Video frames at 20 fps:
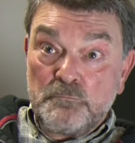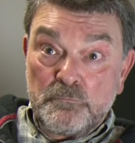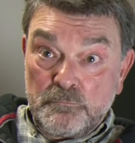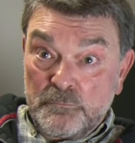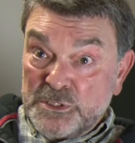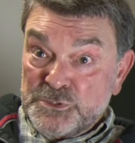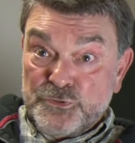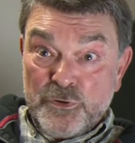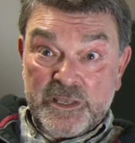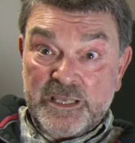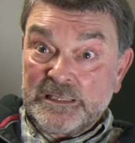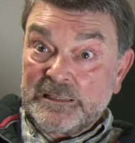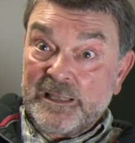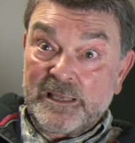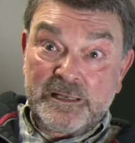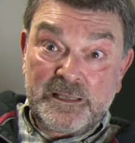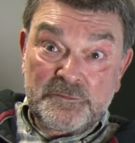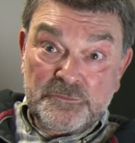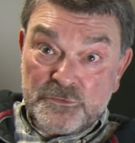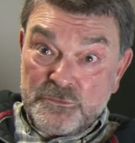
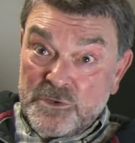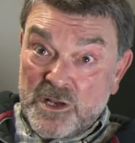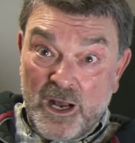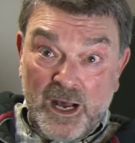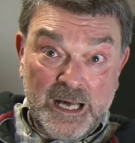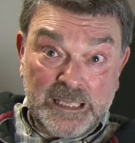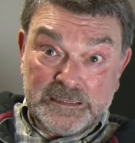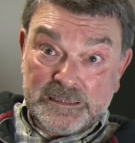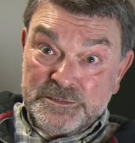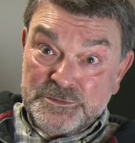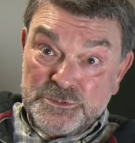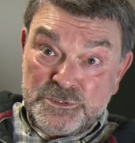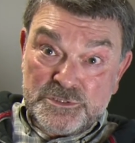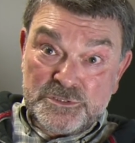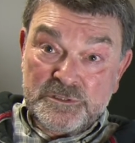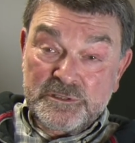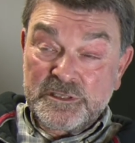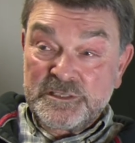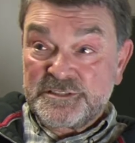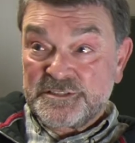matriculating through
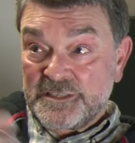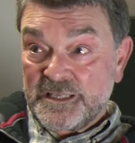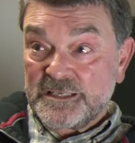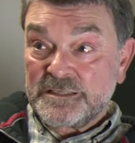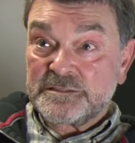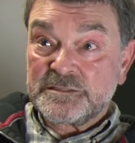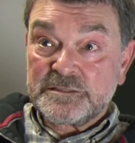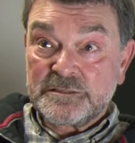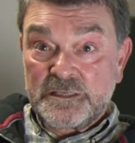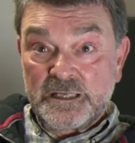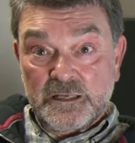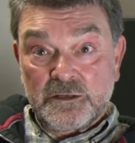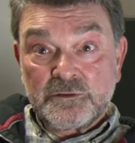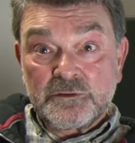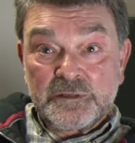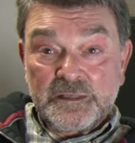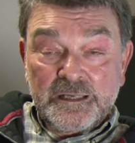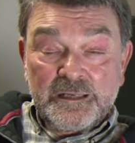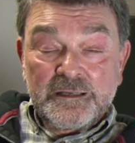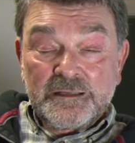college, these things, you know,